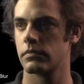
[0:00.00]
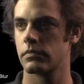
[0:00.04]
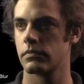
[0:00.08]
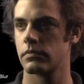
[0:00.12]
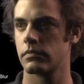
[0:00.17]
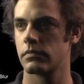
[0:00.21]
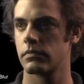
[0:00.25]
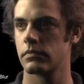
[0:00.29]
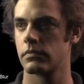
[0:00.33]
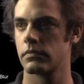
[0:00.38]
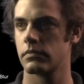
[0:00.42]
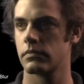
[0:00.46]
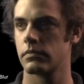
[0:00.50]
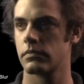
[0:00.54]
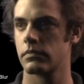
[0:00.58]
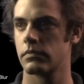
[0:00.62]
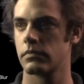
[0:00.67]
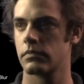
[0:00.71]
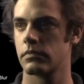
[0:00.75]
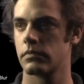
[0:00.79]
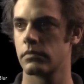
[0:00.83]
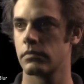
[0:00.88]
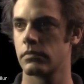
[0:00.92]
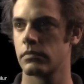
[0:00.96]

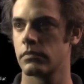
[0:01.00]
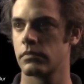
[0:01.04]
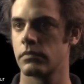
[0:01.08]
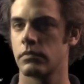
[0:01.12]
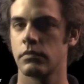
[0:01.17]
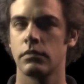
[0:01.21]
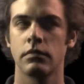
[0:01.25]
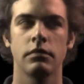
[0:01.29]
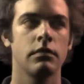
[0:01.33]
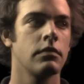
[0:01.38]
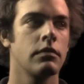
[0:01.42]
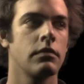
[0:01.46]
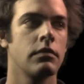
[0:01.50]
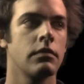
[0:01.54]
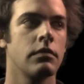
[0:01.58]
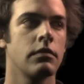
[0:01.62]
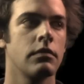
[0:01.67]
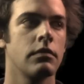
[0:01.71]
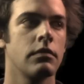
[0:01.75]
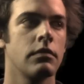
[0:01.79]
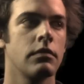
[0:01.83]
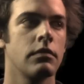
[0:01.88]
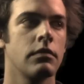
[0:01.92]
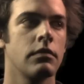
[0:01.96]

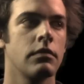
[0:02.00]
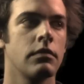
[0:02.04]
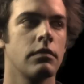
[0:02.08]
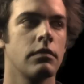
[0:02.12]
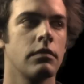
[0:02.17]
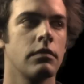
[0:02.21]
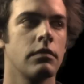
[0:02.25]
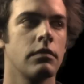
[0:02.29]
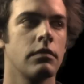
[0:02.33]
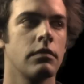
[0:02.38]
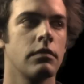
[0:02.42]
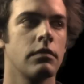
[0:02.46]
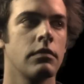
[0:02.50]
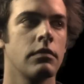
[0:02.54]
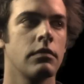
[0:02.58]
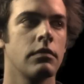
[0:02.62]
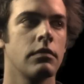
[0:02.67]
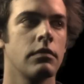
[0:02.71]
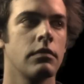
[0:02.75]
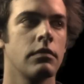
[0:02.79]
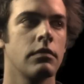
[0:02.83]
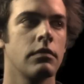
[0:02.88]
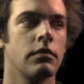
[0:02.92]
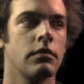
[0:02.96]

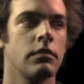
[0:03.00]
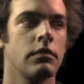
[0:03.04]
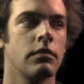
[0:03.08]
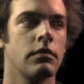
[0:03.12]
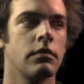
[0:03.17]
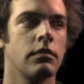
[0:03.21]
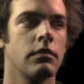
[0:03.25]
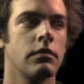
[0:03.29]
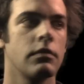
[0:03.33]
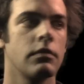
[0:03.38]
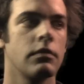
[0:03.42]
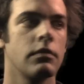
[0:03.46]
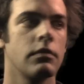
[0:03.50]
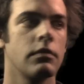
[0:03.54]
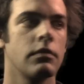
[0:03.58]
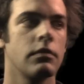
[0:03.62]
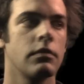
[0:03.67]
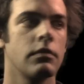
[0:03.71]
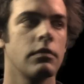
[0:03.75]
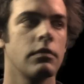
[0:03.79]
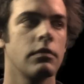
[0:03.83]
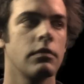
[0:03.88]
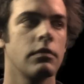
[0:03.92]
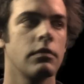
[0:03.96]

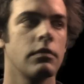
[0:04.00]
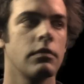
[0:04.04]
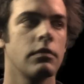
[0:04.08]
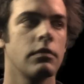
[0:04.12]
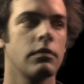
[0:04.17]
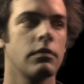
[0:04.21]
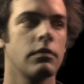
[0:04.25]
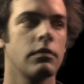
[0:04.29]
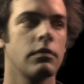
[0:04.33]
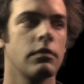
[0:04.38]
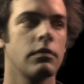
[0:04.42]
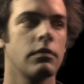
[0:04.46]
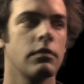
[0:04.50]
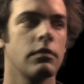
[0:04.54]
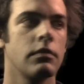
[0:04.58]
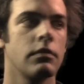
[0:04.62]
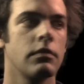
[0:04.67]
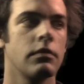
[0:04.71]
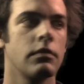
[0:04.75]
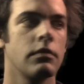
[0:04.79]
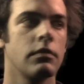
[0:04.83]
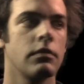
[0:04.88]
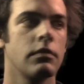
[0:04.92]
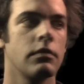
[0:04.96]

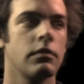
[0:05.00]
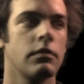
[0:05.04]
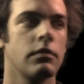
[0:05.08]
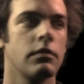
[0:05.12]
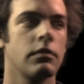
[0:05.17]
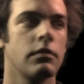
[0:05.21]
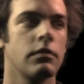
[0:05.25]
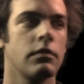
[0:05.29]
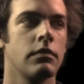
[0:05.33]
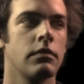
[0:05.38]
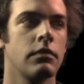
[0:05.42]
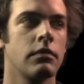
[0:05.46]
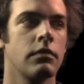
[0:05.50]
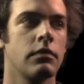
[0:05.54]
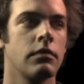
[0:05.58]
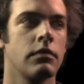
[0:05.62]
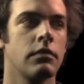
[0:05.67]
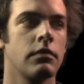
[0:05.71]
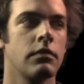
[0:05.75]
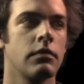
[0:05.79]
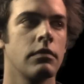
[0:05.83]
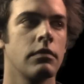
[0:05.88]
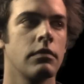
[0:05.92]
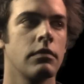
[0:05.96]

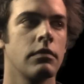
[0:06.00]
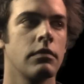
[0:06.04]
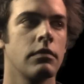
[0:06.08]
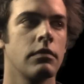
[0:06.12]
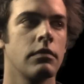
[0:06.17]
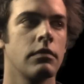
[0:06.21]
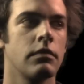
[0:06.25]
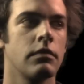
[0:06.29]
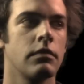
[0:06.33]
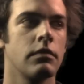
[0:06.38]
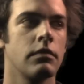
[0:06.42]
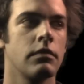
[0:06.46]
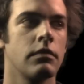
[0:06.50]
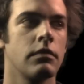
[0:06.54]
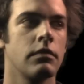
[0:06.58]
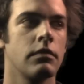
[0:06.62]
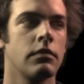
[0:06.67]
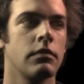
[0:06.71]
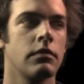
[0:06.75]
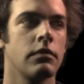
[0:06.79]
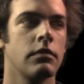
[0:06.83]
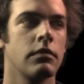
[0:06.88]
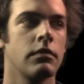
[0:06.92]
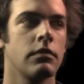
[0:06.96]

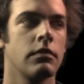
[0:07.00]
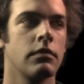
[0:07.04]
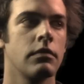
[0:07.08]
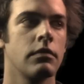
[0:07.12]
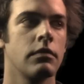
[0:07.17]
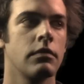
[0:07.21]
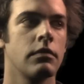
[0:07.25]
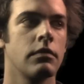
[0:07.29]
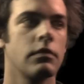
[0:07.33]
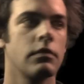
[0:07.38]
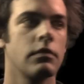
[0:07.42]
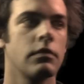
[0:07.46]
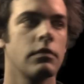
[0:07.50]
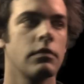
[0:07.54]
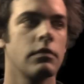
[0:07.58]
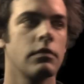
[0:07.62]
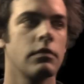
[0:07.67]
(silence)